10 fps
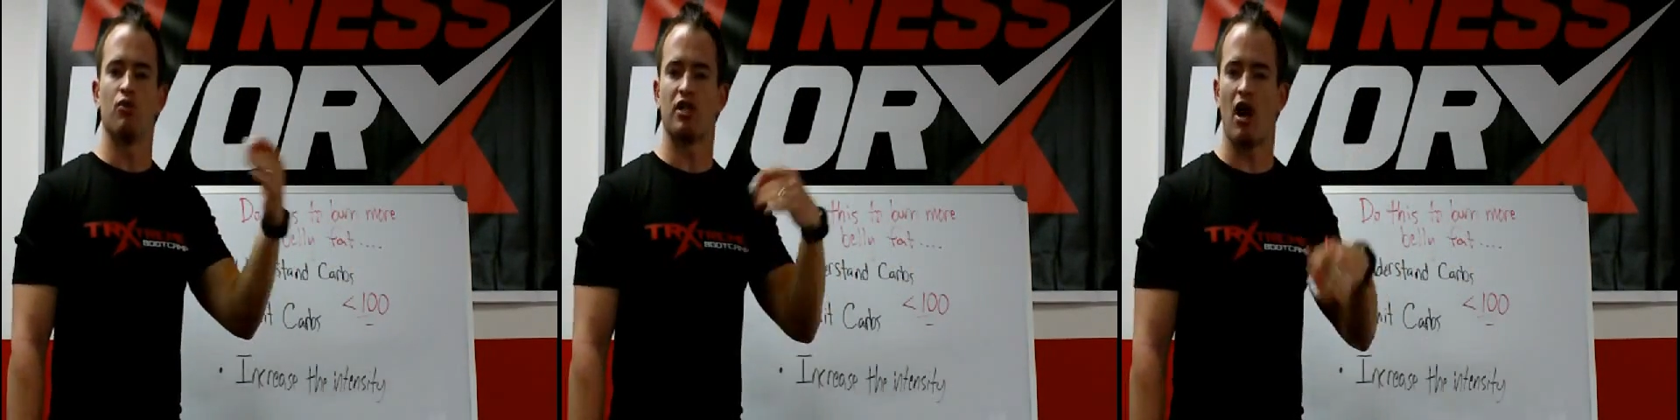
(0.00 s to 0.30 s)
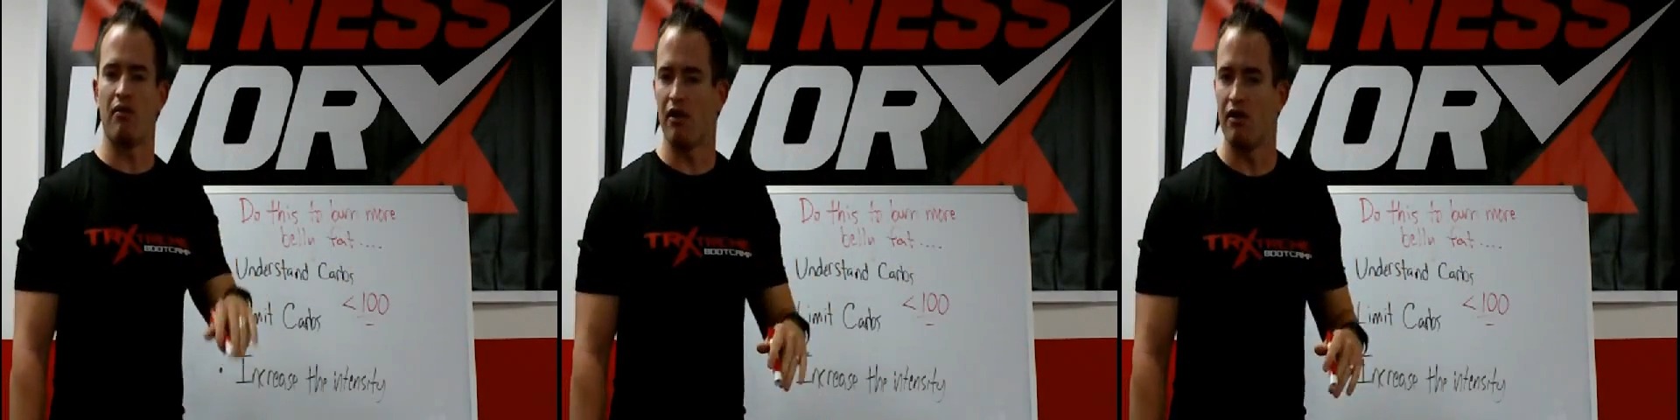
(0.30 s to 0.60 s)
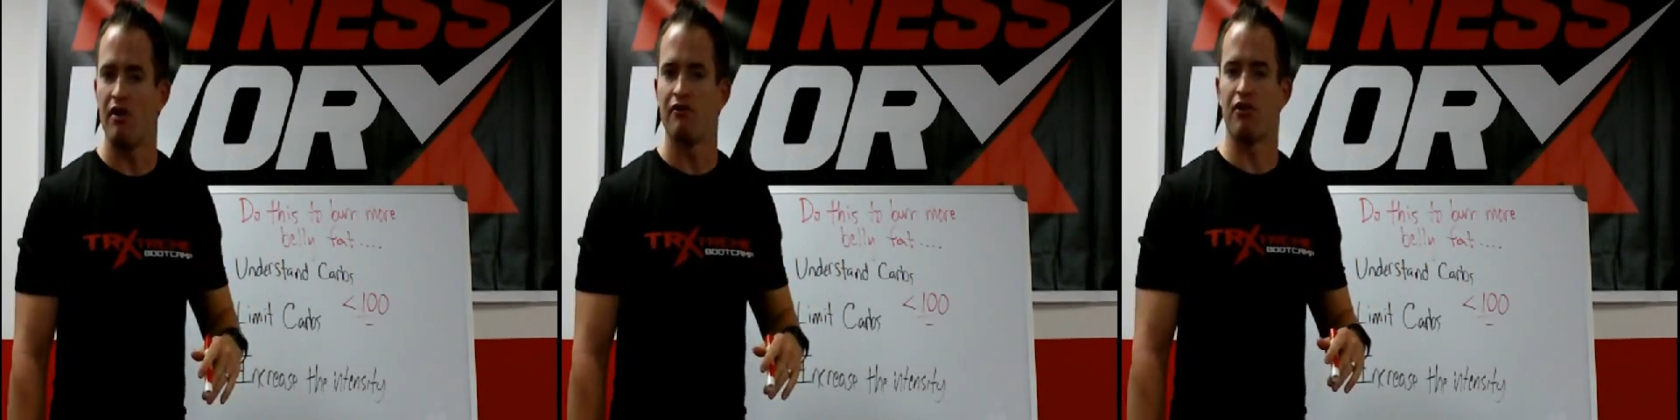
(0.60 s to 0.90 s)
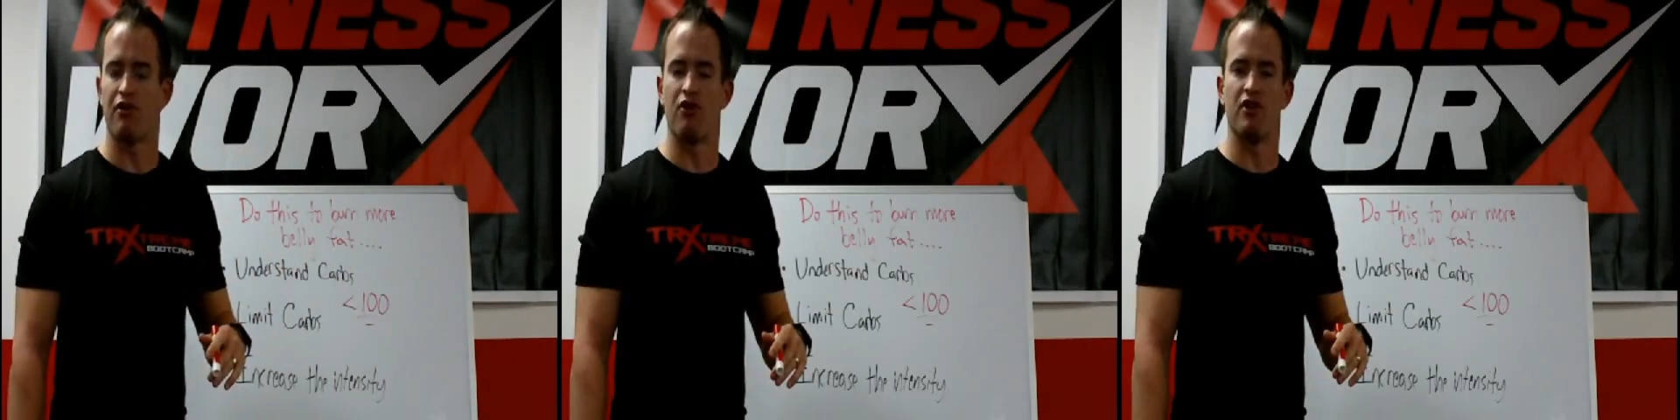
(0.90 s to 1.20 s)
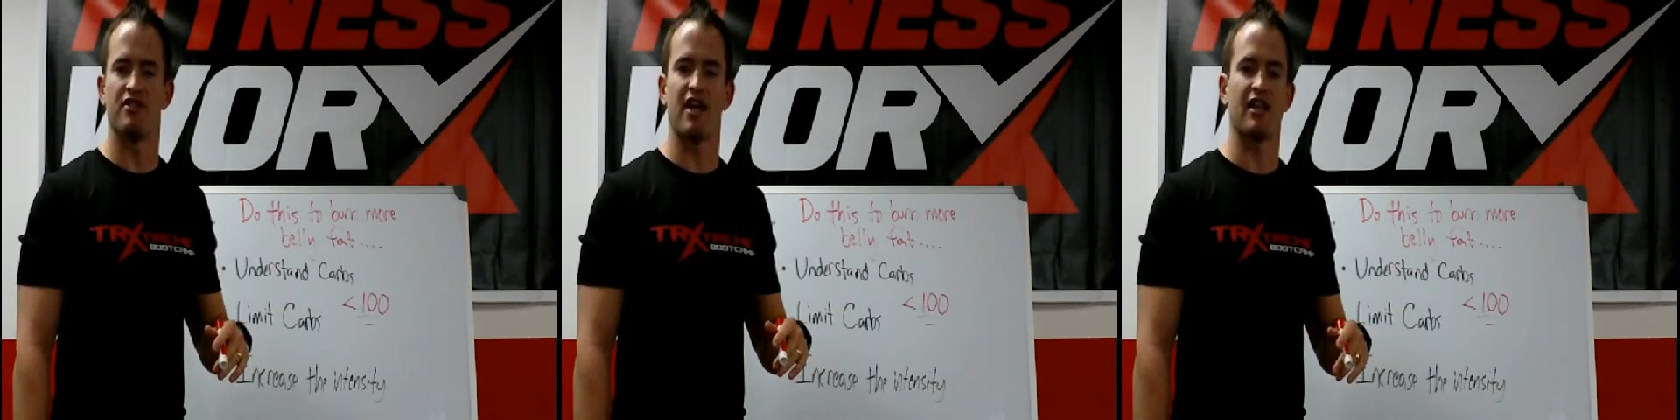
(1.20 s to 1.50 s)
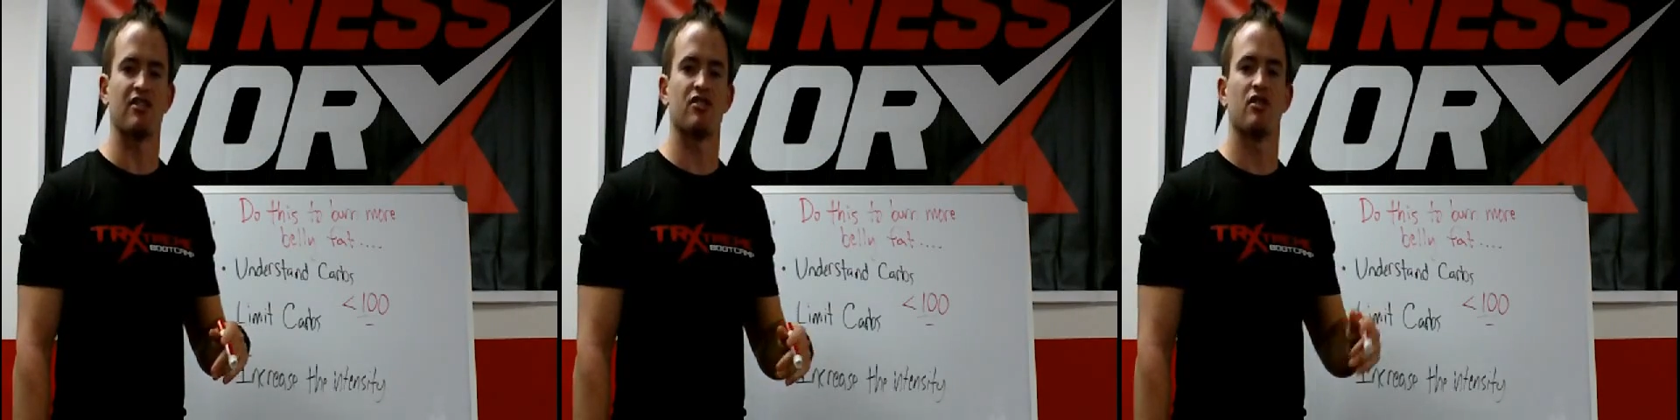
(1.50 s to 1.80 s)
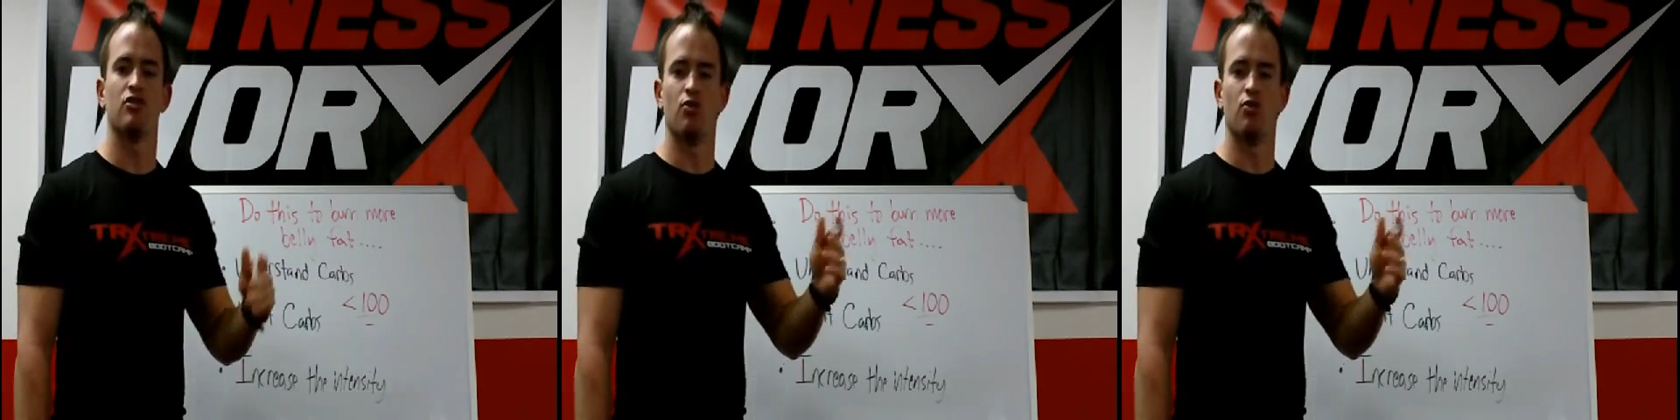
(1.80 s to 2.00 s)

recover for 30 seconds.